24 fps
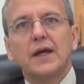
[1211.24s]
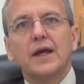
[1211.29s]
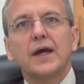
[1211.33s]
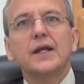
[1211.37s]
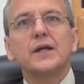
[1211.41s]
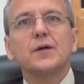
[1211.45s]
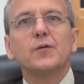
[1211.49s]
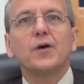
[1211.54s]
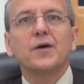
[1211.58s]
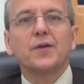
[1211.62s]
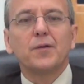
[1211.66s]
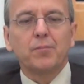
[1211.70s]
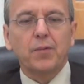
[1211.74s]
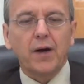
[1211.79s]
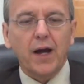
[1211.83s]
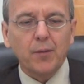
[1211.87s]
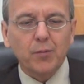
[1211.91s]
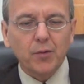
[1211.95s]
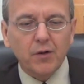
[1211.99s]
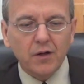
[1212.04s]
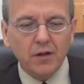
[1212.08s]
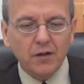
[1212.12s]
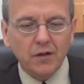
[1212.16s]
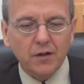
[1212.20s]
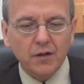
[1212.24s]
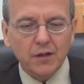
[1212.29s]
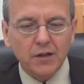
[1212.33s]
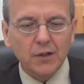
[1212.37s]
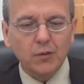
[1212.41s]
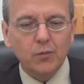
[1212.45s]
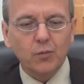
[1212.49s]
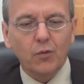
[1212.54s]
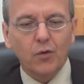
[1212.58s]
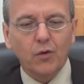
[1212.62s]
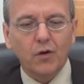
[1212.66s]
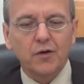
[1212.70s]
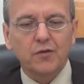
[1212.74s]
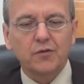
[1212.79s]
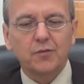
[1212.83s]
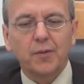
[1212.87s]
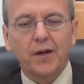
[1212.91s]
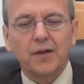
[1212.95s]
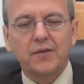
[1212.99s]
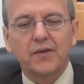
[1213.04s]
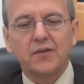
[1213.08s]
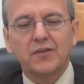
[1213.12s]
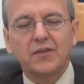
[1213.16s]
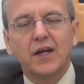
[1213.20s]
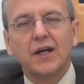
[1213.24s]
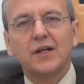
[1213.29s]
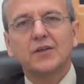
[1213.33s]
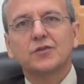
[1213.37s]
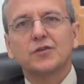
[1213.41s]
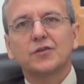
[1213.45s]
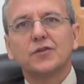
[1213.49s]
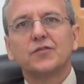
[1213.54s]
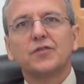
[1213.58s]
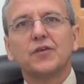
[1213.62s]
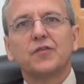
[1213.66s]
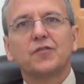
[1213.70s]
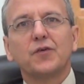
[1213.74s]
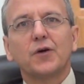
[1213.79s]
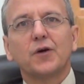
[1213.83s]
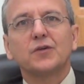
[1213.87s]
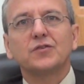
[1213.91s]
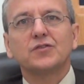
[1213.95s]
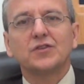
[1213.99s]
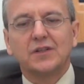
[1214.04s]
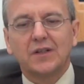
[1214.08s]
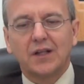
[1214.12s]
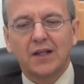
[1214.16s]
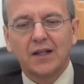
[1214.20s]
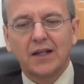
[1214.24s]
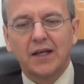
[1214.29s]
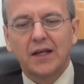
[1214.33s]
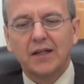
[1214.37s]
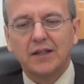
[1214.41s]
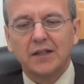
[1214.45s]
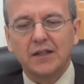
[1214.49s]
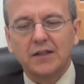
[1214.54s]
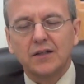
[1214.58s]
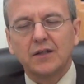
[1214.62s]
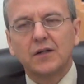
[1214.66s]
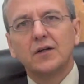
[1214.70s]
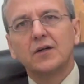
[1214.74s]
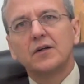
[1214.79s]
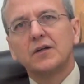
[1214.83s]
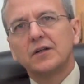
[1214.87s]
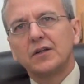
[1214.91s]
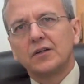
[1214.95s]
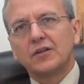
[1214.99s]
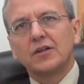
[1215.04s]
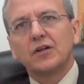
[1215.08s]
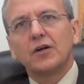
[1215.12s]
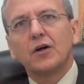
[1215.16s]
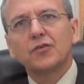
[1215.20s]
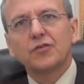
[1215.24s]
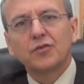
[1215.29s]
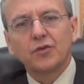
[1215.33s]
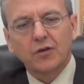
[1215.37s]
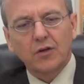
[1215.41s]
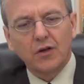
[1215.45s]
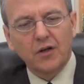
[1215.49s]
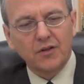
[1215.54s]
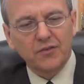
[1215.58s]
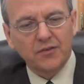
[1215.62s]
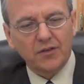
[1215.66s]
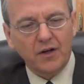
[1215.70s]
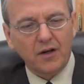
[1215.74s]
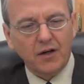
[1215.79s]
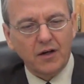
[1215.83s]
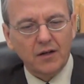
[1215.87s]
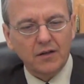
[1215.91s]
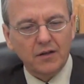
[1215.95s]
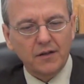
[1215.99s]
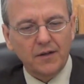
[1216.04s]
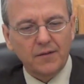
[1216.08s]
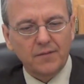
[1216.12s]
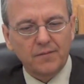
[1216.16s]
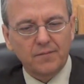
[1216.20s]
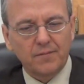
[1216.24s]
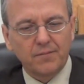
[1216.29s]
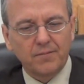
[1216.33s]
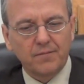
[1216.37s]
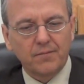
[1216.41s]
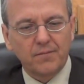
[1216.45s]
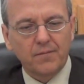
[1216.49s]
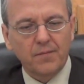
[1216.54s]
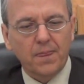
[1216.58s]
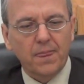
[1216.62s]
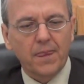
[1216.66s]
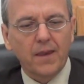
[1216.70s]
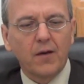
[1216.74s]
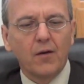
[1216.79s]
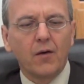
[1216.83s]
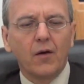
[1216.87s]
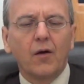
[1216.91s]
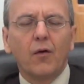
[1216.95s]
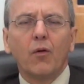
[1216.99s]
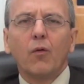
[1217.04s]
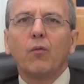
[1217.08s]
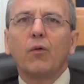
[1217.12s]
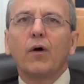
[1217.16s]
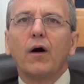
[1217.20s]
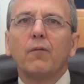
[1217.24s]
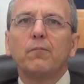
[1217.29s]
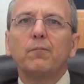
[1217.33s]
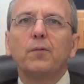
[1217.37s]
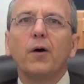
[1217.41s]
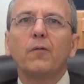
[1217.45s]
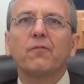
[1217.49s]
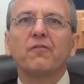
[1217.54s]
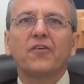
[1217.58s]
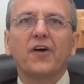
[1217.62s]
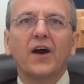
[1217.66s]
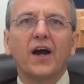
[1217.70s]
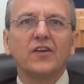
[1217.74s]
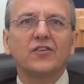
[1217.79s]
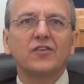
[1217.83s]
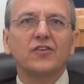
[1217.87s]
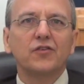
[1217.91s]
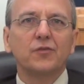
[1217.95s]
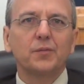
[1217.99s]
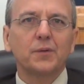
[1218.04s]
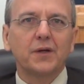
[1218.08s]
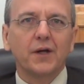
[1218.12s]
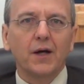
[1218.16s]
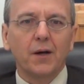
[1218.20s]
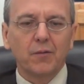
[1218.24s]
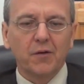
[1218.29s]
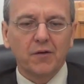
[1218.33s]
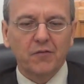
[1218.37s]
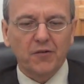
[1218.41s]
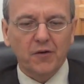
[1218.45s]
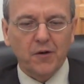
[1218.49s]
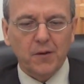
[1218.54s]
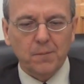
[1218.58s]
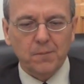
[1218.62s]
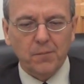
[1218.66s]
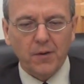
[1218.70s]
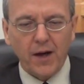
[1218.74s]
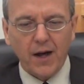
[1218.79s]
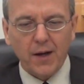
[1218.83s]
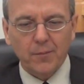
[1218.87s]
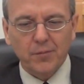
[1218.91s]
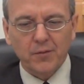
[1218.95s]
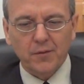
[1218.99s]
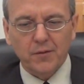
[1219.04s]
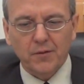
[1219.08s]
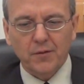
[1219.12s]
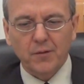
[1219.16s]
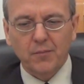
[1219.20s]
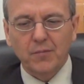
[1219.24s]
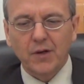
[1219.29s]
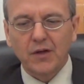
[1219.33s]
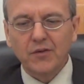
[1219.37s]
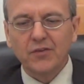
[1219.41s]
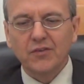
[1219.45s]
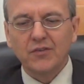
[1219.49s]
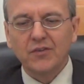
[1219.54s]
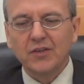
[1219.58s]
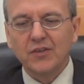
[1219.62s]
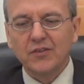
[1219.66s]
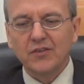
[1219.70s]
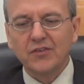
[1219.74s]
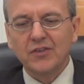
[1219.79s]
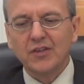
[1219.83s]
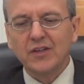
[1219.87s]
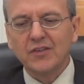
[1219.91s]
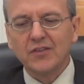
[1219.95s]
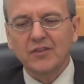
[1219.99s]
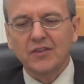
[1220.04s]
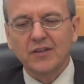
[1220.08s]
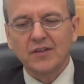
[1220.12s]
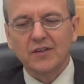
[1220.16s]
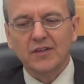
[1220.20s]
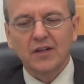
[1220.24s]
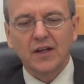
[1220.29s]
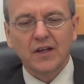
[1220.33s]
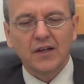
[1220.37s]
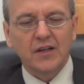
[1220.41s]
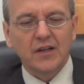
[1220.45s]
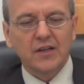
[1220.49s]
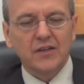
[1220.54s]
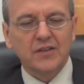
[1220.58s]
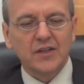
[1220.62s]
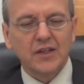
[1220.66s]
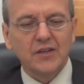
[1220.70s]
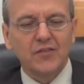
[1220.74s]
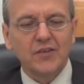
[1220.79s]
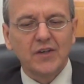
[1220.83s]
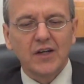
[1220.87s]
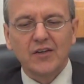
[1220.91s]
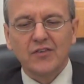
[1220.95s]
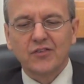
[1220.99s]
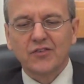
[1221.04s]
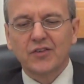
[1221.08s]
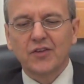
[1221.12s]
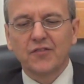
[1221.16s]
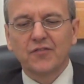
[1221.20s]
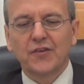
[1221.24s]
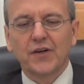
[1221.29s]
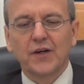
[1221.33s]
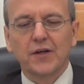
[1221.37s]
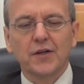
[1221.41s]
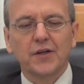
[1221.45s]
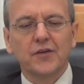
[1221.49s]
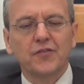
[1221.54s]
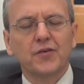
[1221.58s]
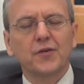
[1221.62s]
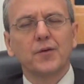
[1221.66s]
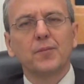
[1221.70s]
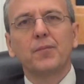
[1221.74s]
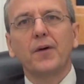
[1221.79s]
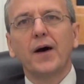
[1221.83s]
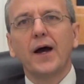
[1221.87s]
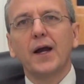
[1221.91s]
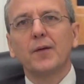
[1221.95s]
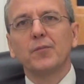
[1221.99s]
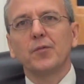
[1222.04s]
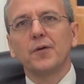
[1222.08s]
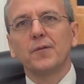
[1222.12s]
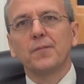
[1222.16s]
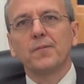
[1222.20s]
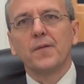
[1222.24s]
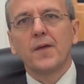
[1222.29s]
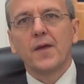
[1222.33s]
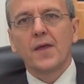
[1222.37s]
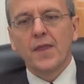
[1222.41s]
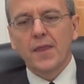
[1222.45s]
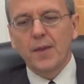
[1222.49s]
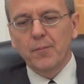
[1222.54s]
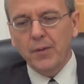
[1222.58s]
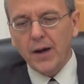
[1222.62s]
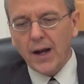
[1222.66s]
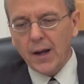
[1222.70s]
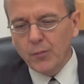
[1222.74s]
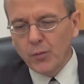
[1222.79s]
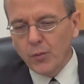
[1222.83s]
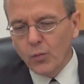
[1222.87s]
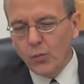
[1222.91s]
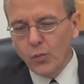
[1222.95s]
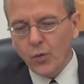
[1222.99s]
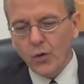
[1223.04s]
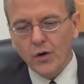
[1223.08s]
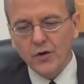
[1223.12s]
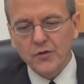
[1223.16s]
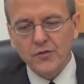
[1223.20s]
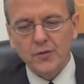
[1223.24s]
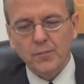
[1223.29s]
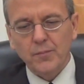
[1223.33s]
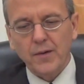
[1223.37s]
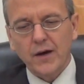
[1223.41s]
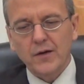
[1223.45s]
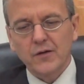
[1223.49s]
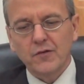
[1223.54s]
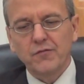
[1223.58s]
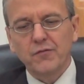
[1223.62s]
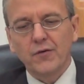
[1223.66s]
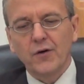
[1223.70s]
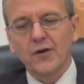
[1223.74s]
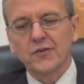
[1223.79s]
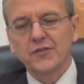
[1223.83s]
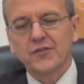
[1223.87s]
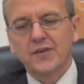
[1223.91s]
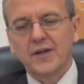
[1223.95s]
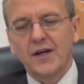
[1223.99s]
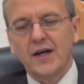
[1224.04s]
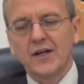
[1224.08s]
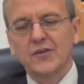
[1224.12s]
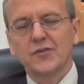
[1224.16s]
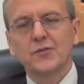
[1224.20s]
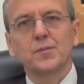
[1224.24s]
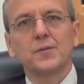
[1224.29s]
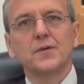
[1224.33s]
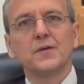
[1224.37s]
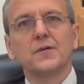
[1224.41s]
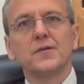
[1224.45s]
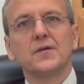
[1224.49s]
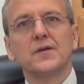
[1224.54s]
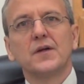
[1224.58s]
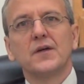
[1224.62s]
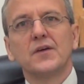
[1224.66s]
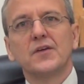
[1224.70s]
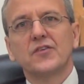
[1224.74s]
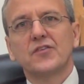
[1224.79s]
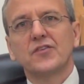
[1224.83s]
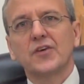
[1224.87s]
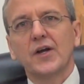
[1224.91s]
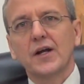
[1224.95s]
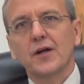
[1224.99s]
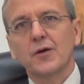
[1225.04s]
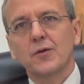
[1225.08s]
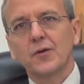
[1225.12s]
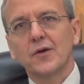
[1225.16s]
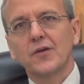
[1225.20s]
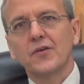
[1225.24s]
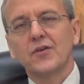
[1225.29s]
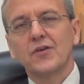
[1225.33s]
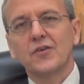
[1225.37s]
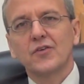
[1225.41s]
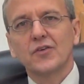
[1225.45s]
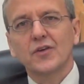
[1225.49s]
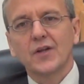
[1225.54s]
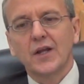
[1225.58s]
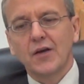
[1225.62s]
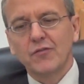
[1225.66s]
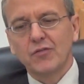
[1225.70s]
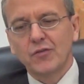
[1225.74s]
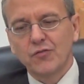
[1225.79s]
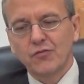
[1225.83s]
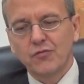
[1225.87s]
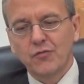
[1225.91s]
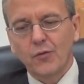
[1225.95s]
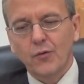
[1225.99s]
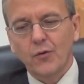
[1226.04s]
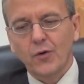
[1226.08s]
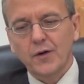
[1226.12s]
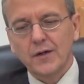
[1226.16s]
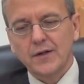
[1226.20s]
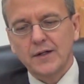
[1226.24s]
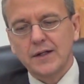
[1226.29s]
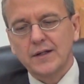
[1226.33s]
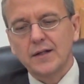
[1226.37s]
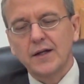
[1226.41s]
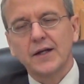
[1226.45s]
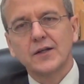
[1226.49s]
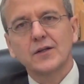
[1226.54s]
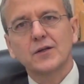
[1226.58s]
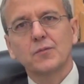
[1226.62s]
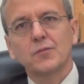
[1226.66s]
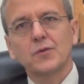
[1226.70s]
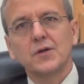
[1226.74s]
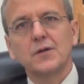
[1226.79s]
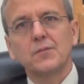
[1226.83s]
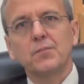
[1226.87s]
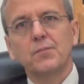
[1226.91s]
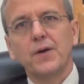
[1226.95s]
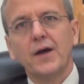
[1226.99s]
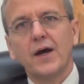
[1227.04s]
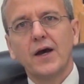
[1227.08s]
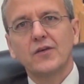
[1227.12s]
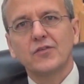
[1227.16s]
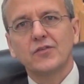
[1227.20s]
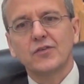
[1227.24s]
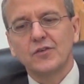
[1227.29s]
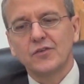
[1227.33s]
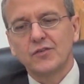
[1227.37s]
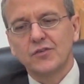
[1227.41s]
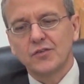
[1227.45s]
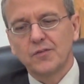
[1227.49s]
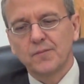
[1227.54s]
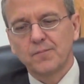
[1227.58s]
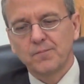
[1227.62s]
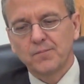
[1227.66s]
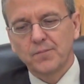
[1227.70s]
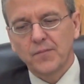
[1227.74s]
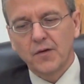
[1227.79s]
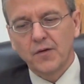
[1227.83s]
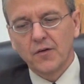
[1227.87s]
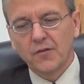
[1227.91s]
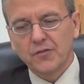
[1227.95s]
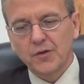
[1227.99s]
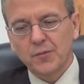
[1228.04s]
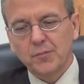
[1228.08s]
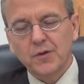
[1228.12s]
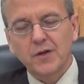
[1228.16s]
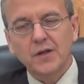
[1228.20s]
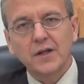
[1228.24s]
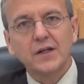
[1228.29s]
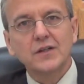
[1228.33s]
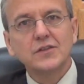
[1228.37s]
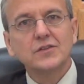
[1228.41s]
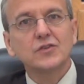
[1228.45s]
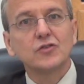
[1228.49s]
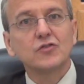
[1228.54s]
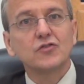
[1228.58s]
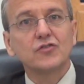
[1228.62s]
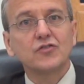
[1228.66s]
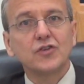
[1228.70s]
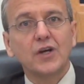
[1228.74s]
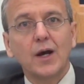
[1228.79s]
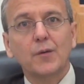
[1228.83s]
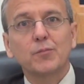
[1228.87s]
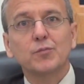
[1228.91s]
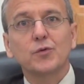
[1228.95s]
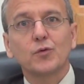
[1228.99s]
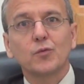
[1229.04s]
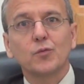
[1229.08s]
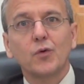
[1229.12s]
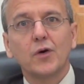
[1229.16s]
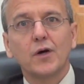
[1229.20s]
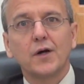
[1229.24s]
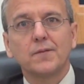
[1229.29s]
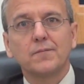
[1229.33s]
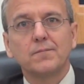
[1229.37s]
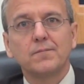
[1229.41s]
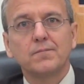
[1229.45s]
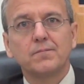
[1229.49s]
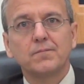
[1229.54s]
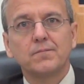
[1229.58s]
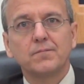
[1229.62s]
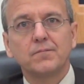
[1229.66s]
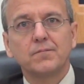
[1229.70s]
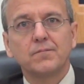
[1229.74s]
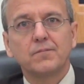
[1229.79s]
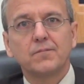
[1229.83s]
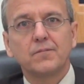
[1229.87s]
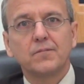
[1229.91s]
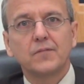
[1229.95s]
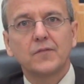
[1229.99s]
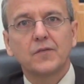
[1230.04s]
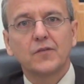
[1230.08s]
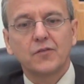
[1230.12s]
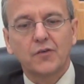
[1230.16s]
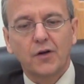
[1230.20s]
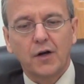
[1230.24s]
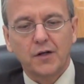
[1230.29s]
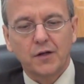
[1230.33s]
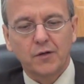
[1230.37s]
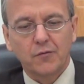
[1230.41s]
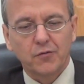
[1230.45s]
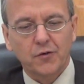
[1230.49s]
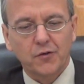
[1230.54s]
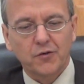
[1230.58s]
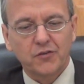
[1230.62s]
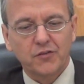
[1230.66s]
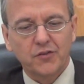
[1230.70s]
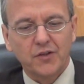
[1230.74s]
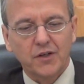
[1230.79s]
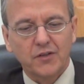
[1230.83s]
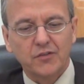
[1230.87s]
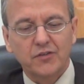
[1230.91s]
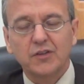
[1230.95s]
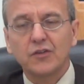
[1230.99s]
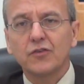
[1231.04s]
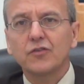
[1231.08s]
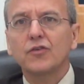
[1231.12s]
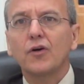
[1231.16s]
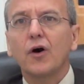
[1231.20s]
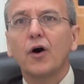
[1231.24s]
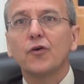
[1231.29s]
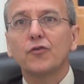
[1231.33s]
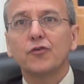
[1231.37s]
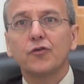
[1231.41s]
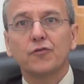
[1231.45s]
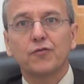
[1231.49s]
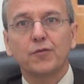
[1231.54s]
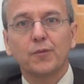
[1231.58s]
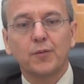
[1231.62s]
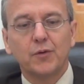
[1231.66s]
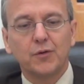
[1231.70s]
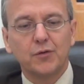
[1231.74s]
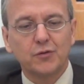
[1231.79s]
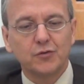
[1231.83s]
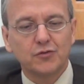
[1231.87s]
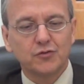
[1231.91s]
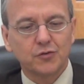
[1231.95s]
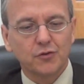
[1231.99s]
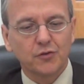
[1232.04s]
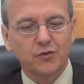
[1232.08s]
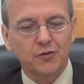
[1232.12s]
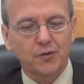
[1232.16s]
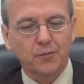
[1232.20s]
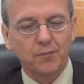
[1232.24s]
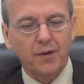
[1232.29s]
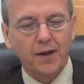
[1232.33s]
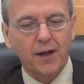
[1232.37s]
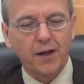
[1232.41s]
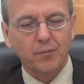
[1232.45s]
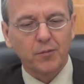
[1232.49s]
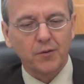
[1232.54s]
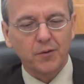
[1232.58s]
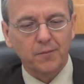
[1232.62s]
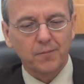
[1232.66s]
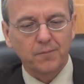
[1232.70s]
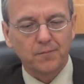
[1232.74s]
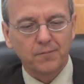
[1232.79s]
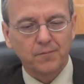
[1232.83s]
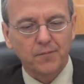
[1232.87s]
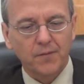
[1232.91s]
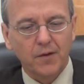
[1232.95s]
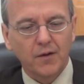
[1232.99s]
Anyway, the Bible clearly warns about the dangers of a virgin, a lady, that it also calls a harlot. While Pope Francis is becoming very popular, the message he's teaching deviates severely from the Bible. The Bible warns about a false gospel in 2 Corinthians 11:4, and I'd like to read a passage from Galatians chapter 1, starting verse 6, and this is also from the New Jerusalem Bible.